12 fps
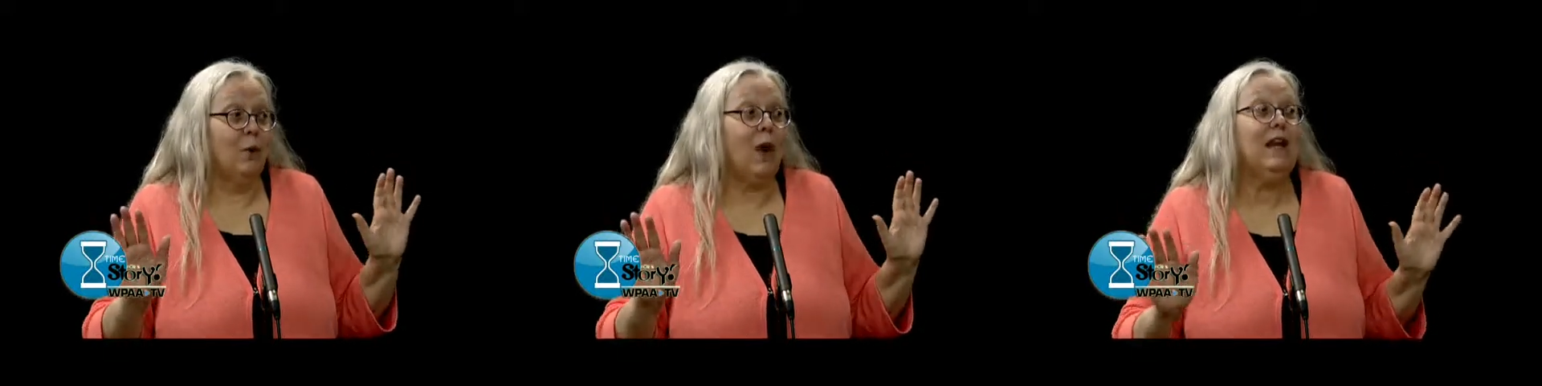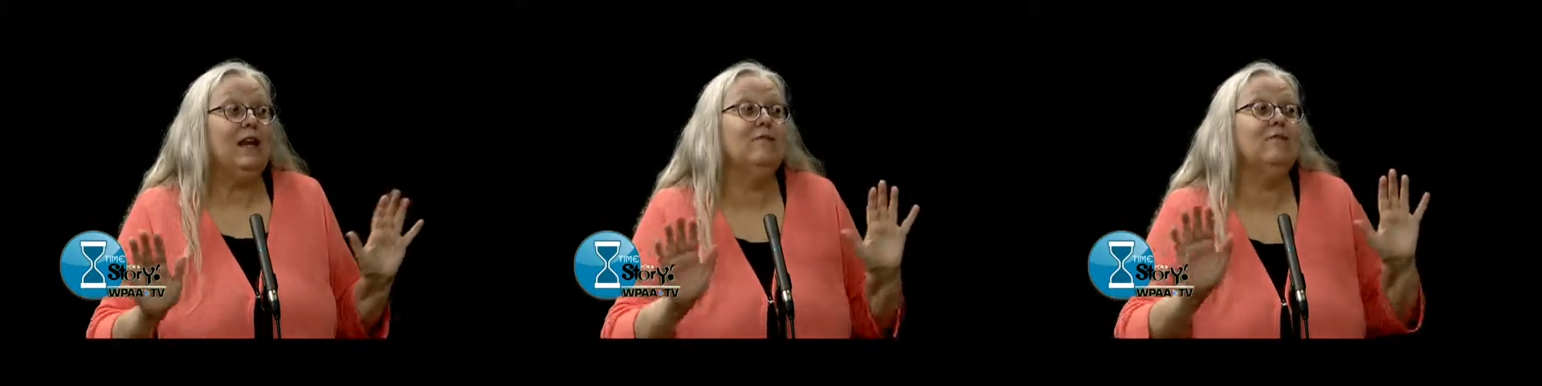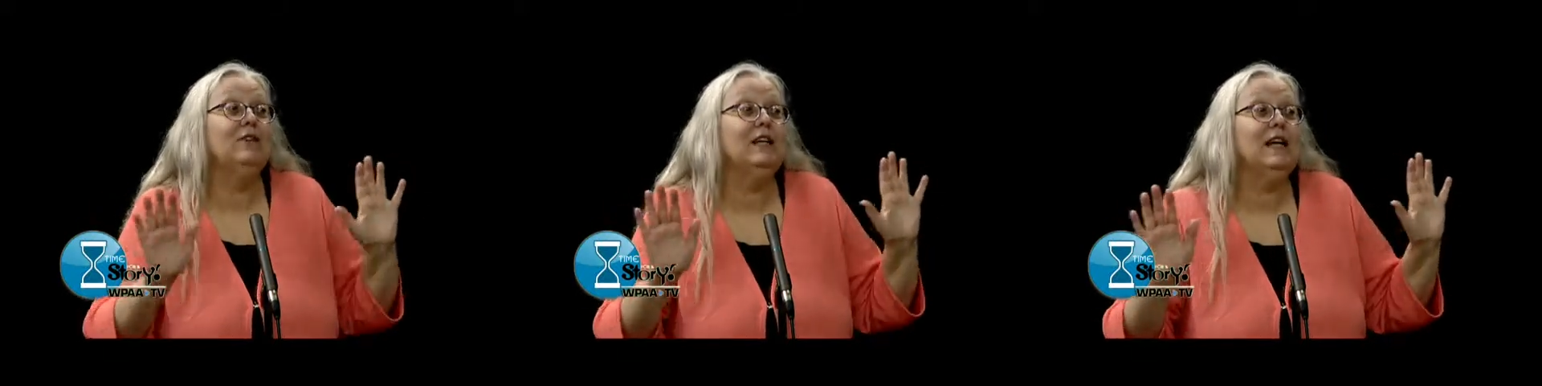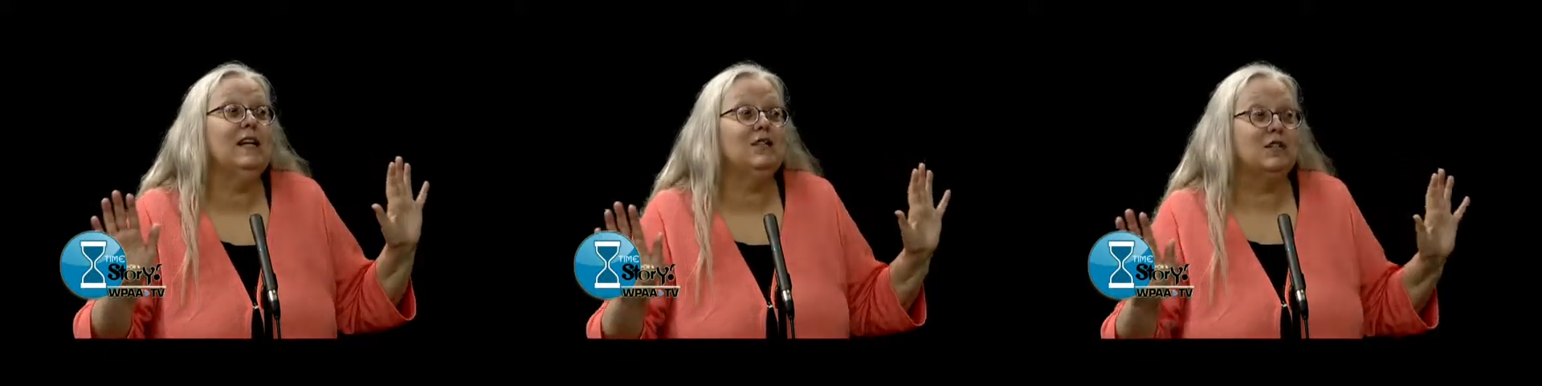waiting for an
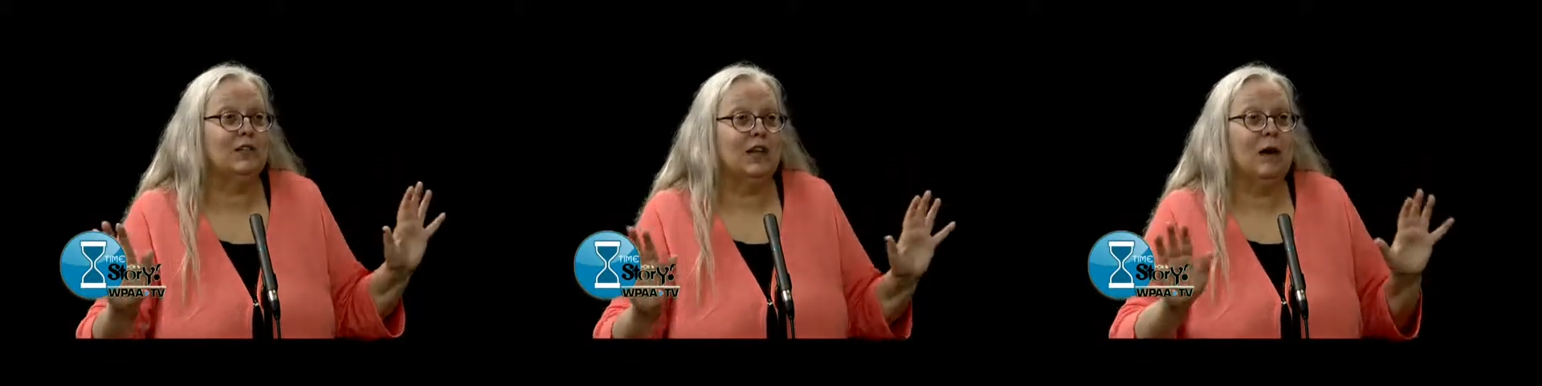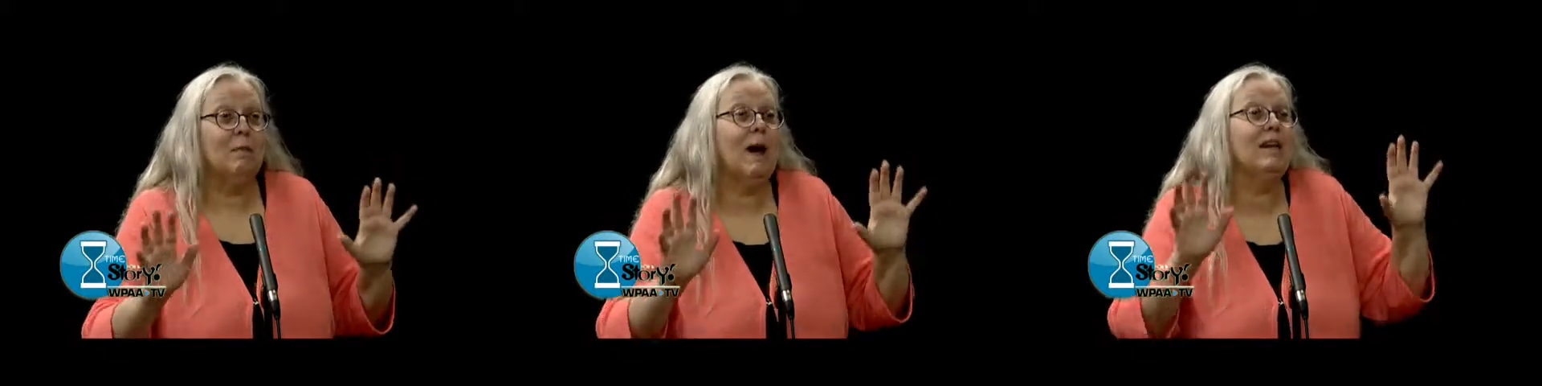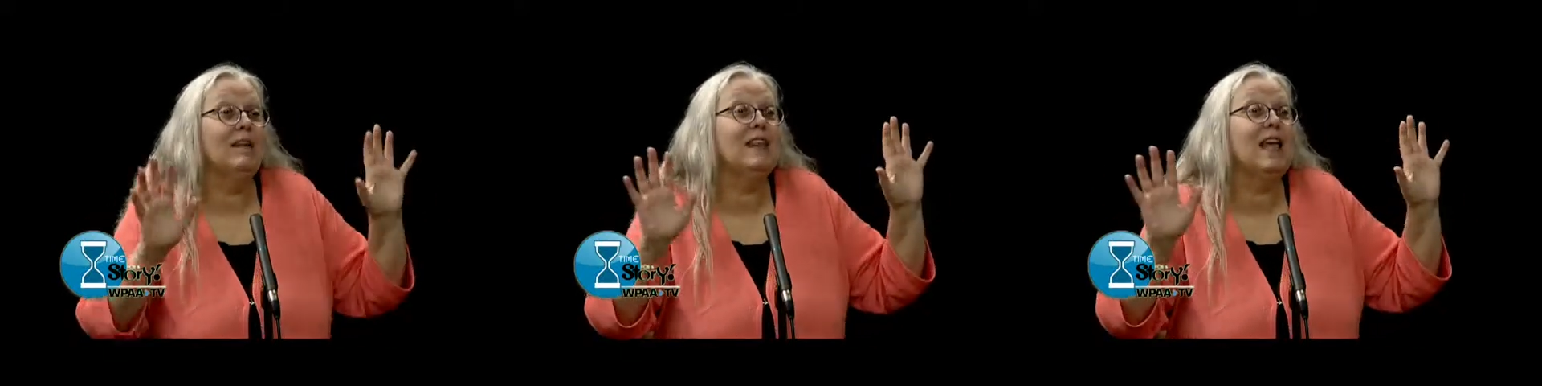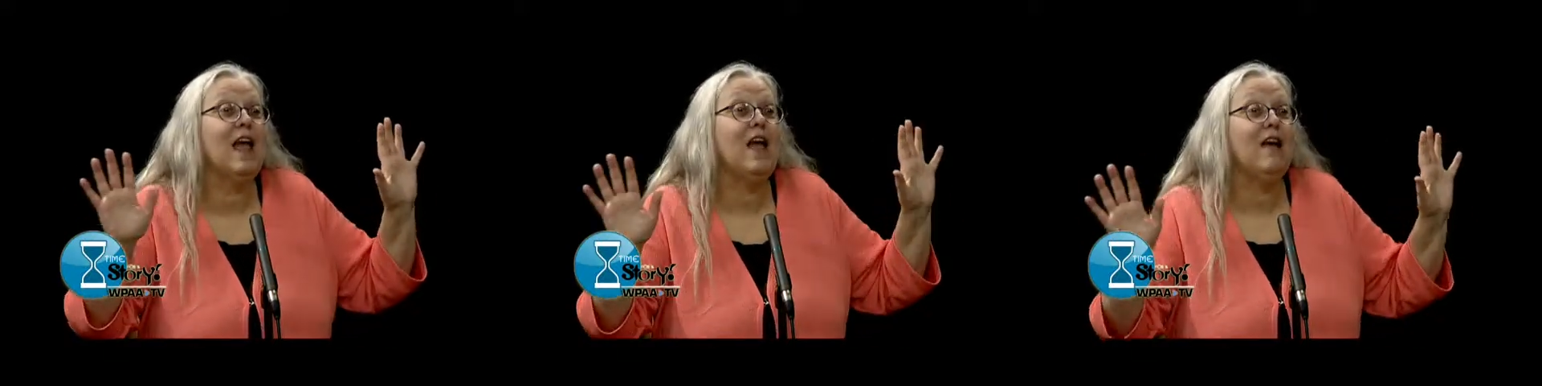answer to come out of
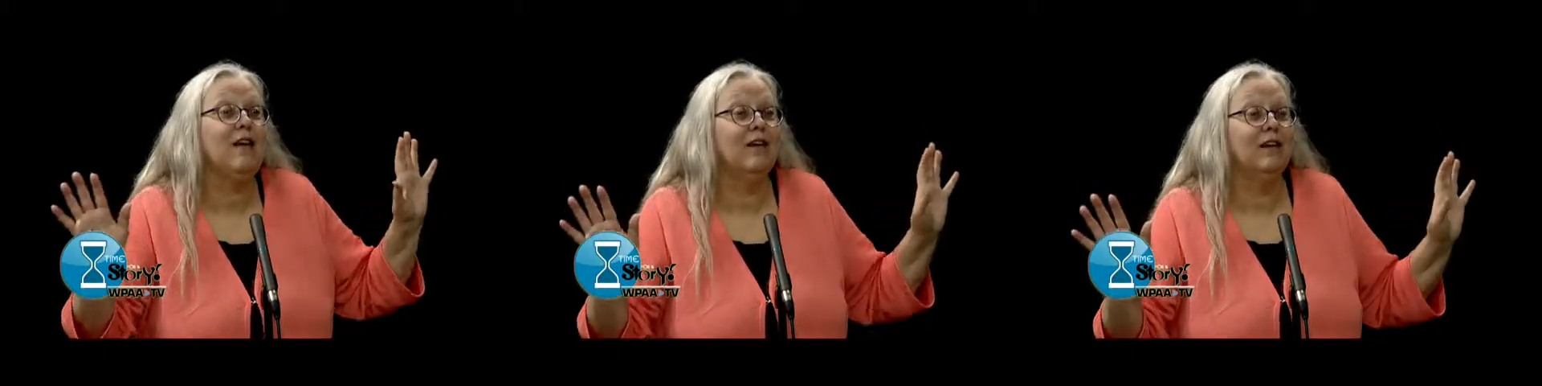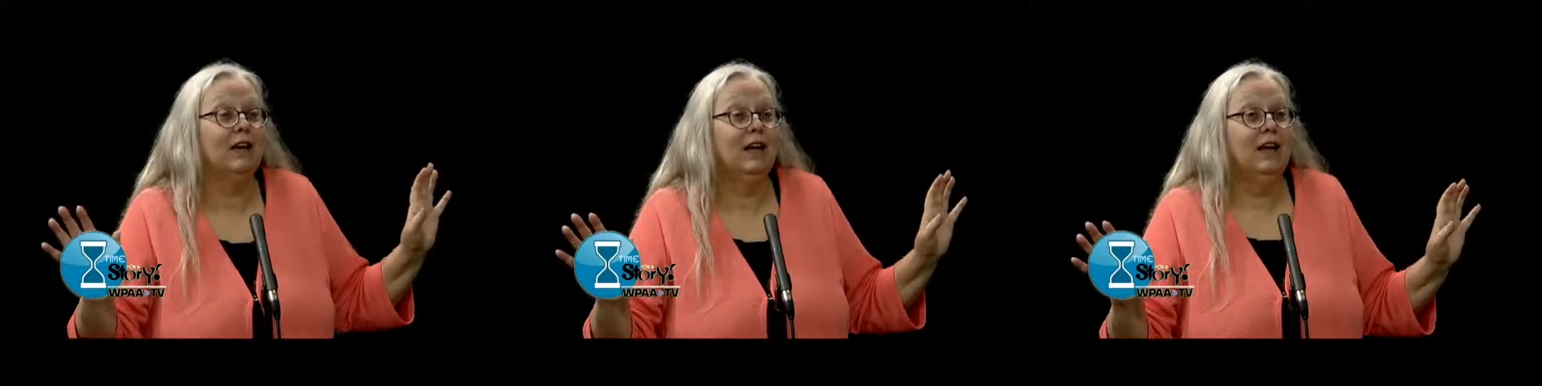the air.